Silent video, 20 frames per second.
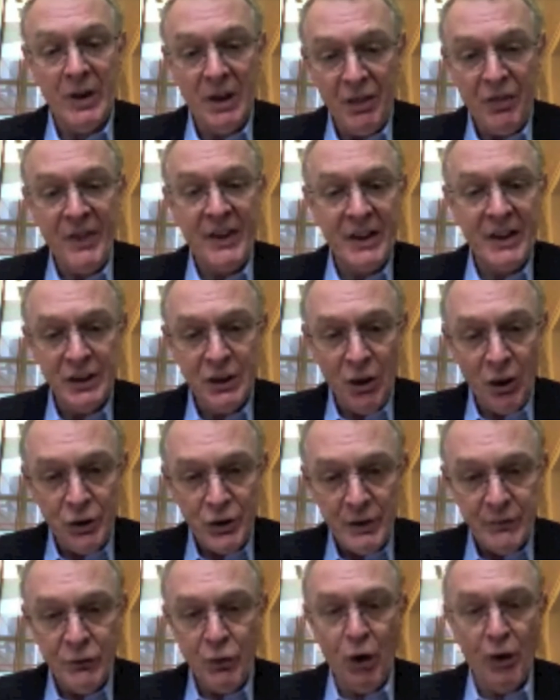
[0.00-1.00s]
where you think,
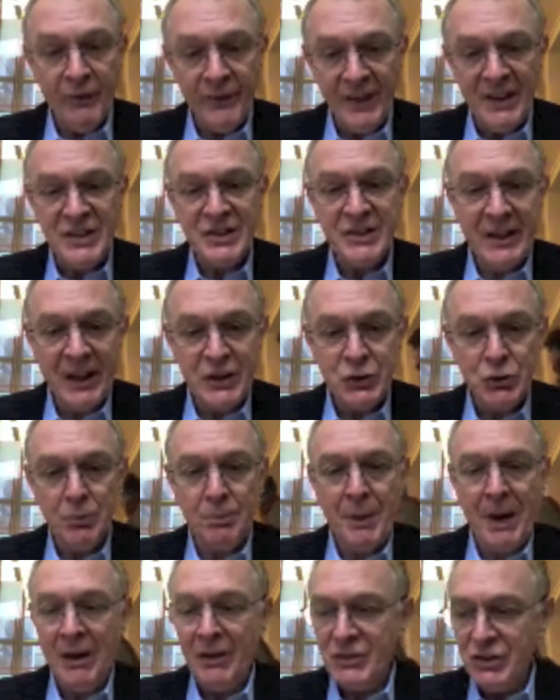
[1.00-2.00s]
you've got the
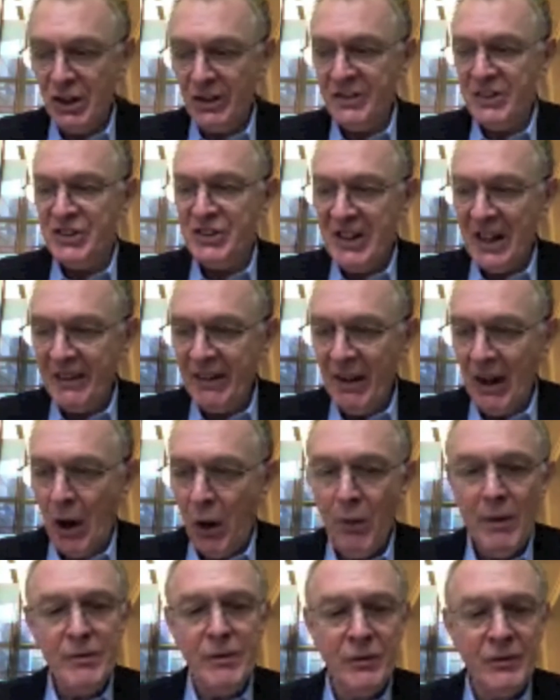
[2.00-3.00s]
intellectual power to
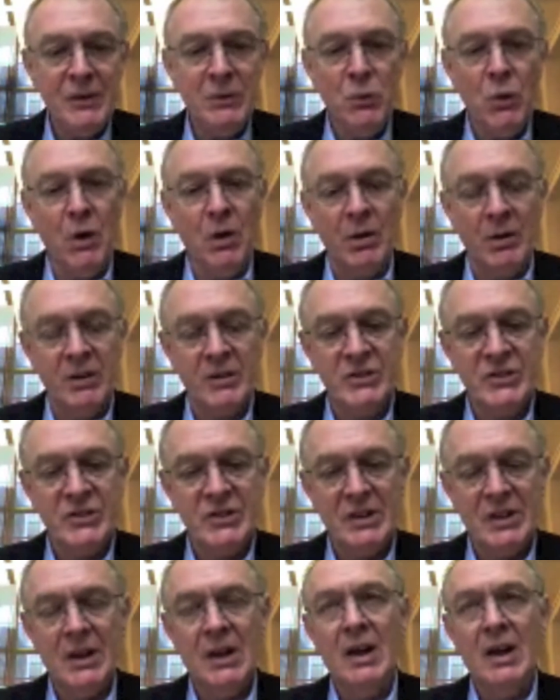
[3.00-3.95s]
understand how everything works.